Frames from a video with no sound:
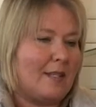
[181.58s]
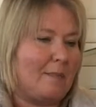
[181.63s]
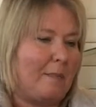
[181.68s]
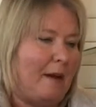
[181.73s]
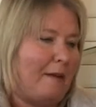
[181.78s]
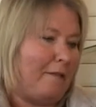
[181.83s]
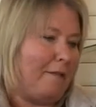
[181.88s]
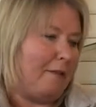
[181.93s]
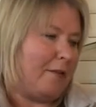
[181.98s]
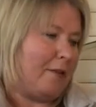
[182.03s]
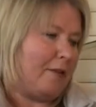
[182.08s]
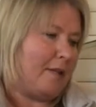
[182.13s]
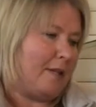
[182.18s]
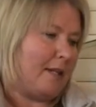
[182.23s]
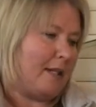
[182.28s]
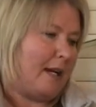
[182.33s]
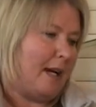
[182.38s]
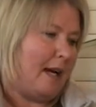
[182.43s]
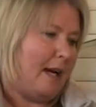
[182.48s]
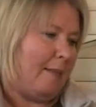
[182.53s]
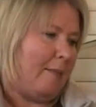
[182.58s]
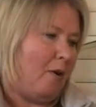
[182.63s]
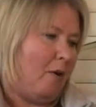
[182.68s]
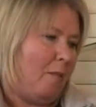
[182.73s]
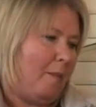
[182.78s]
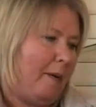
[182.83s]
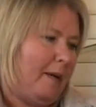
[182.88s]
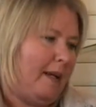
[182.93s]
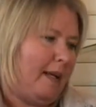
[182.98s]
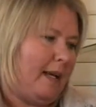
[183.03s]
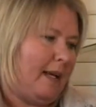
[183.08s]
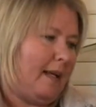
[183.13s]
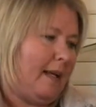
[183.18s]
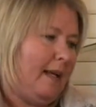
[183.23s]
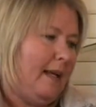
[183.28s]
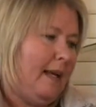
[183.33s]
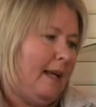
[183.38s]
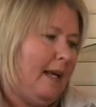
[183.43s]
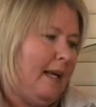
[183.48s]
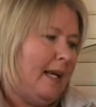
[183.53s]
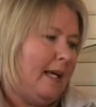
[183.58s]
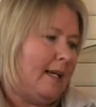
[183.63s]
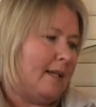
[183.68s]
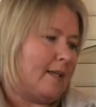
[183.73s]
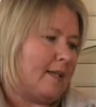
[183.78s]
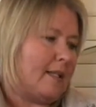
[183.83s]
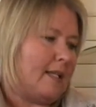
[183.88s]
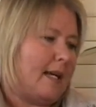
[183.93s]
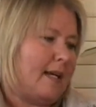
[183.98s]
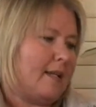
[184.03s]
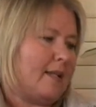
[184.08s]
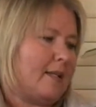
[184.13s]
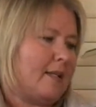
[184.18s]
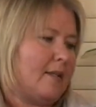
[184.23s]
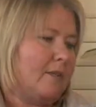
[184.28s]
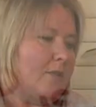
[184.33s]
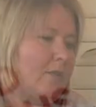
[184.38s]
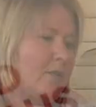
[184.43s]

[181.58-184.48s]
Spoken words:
my first time opening it. It says there's